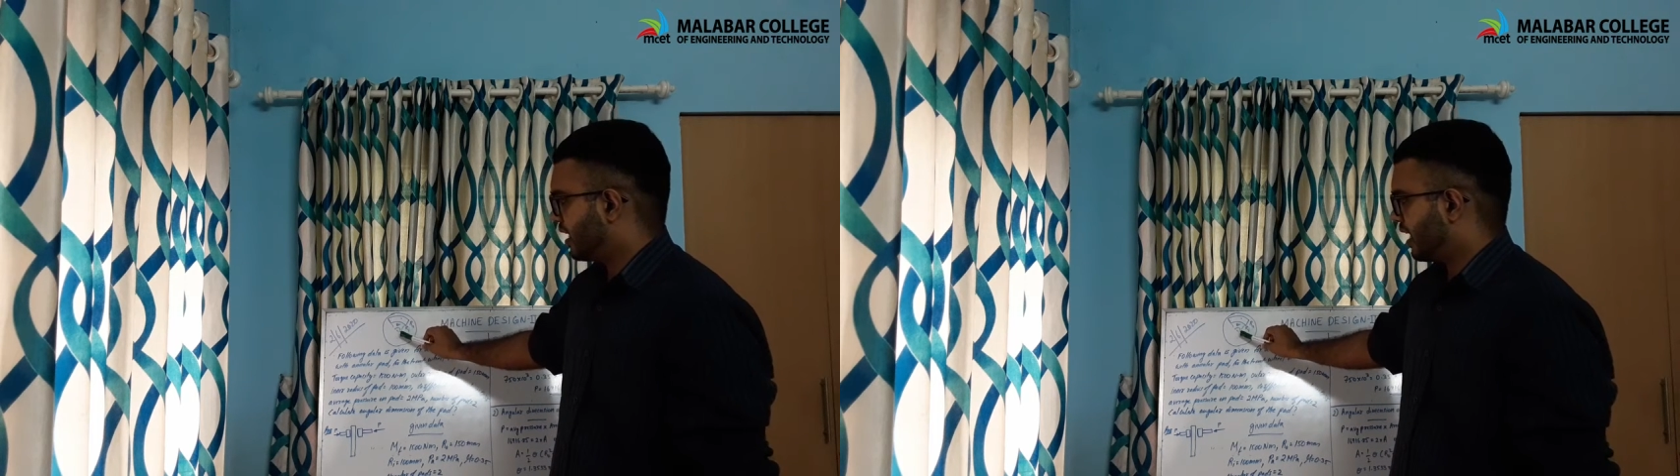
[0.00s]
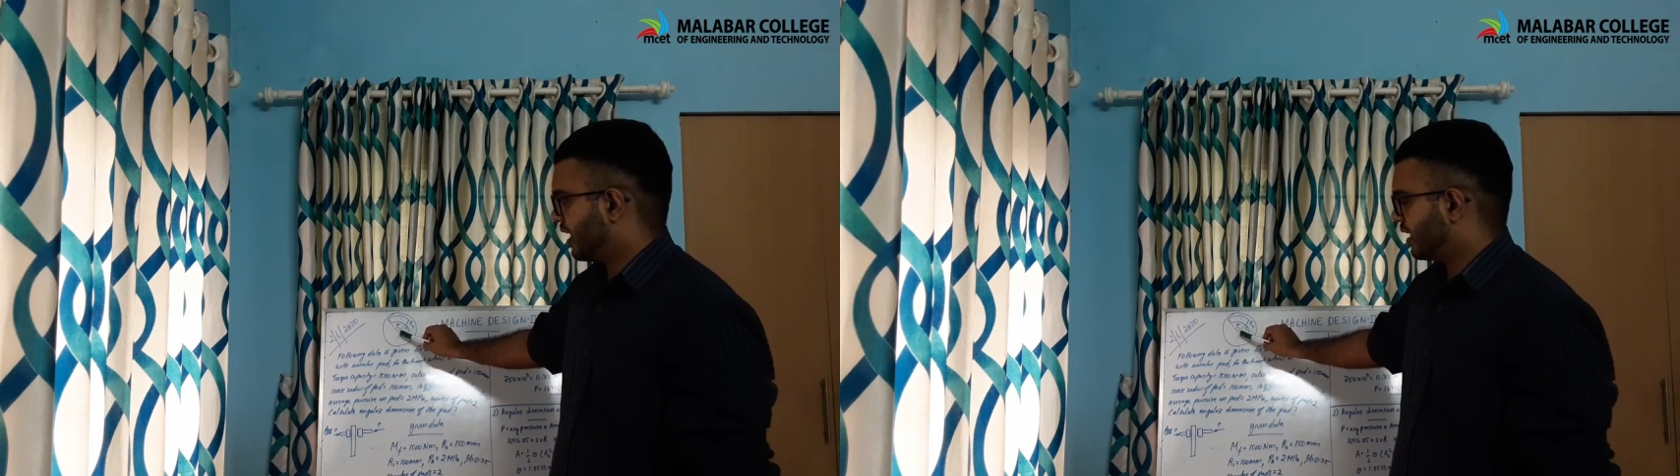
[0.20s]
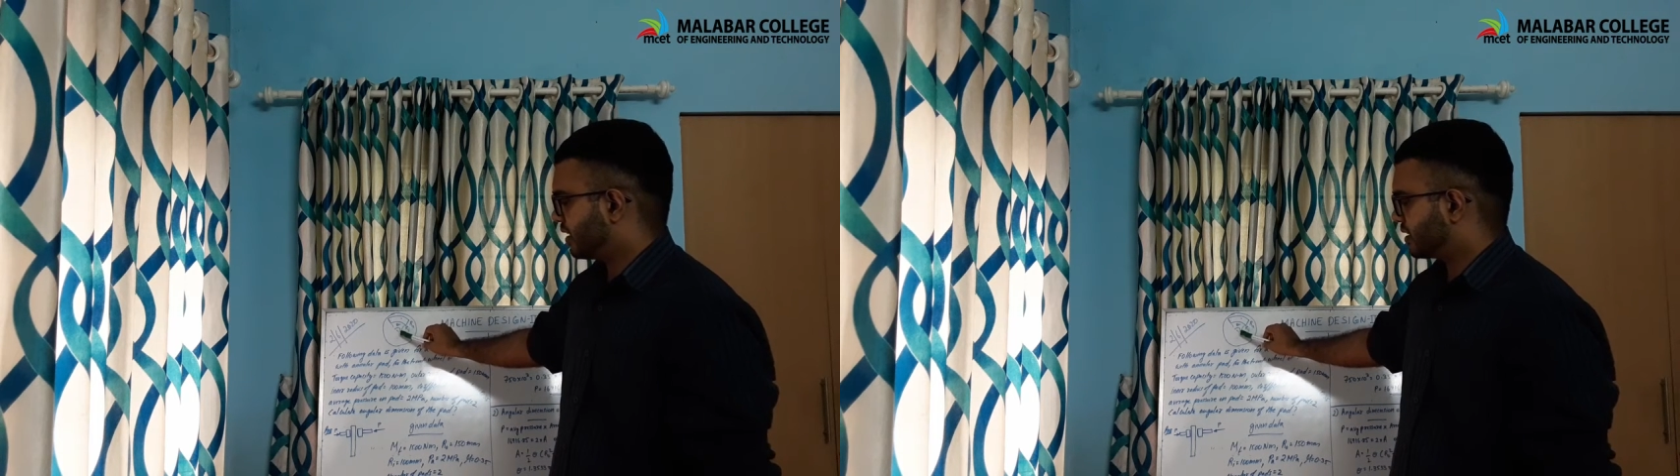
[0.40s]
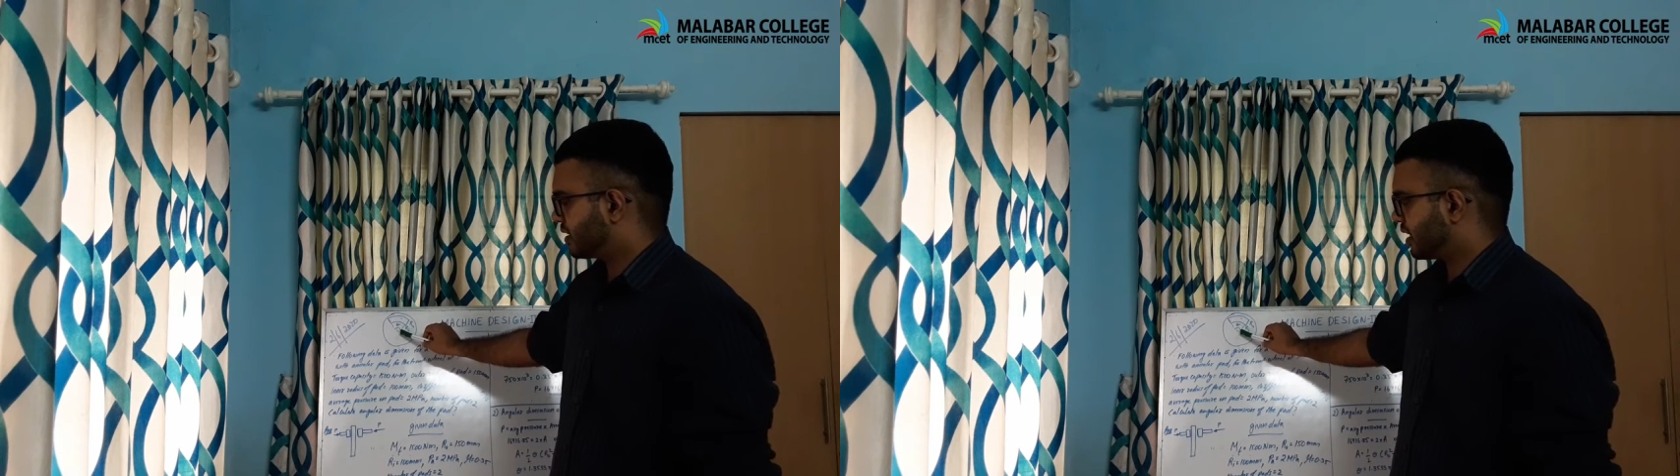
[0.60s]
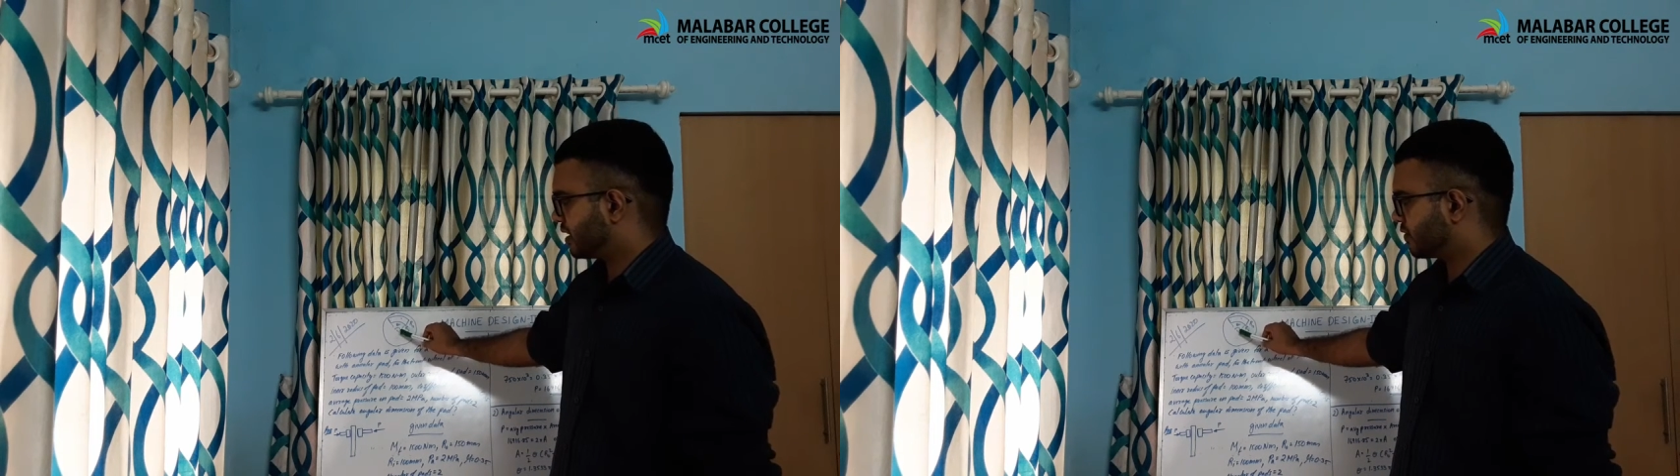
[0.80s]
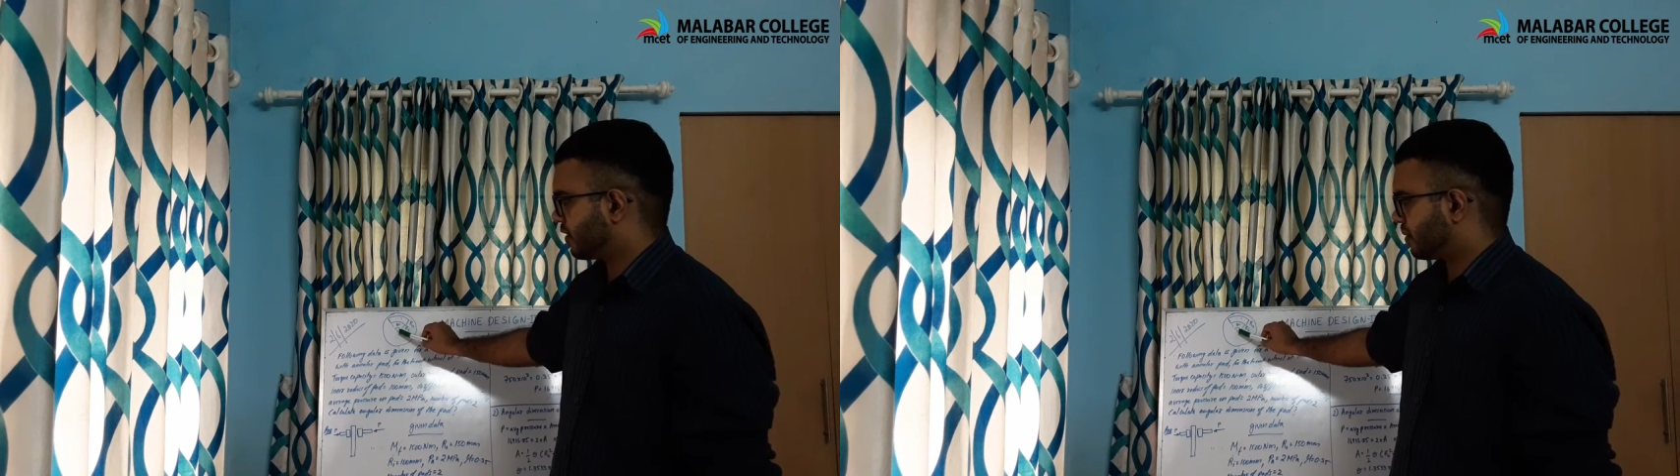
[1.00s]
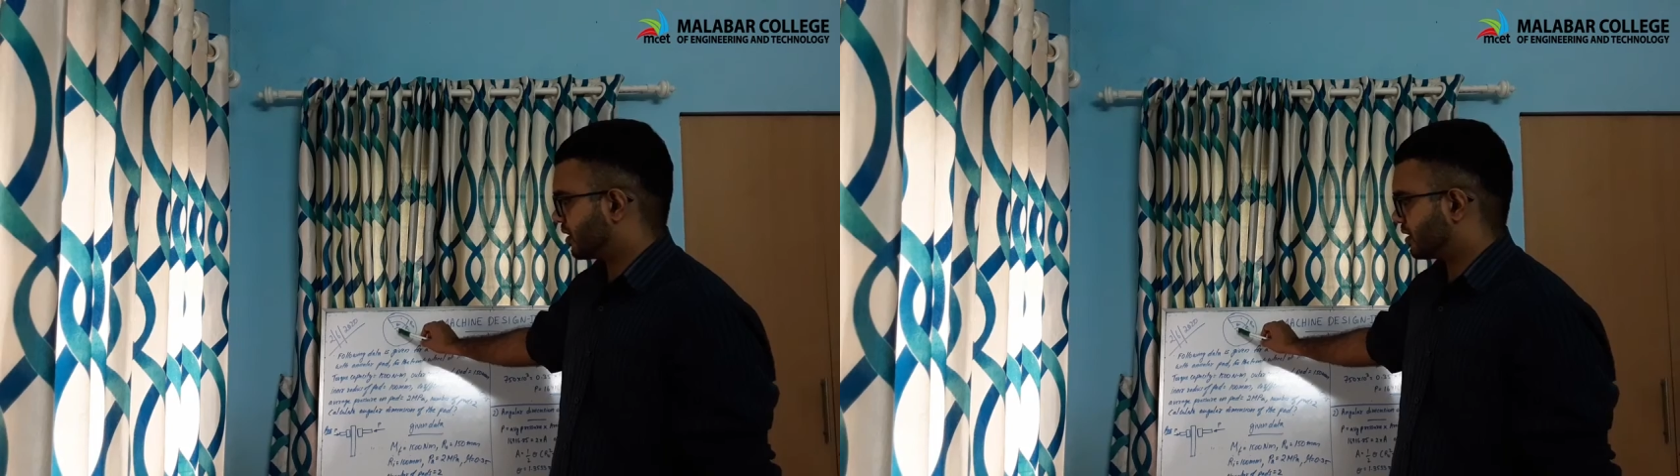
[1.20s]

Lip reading: and distance from the